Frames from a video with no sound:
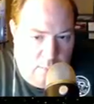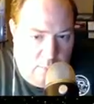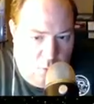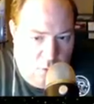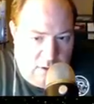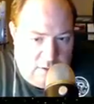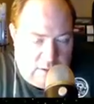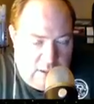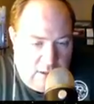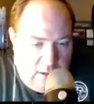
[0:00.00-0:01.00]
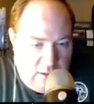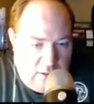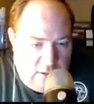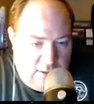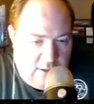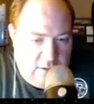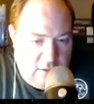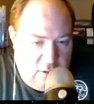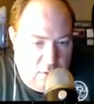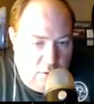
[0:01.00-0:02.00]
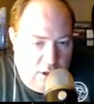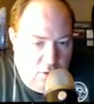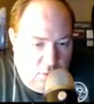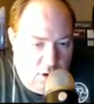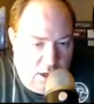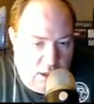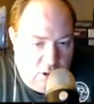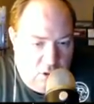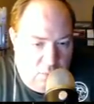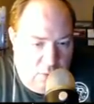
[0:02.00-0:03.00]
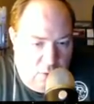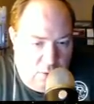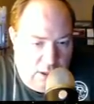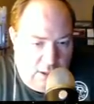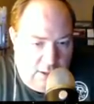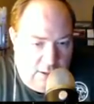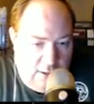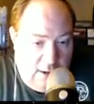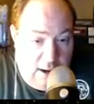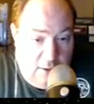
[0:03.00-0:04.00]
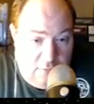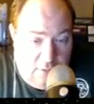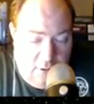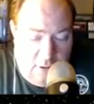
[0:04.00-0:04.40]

But what this does is it slowly grinds your opponent down.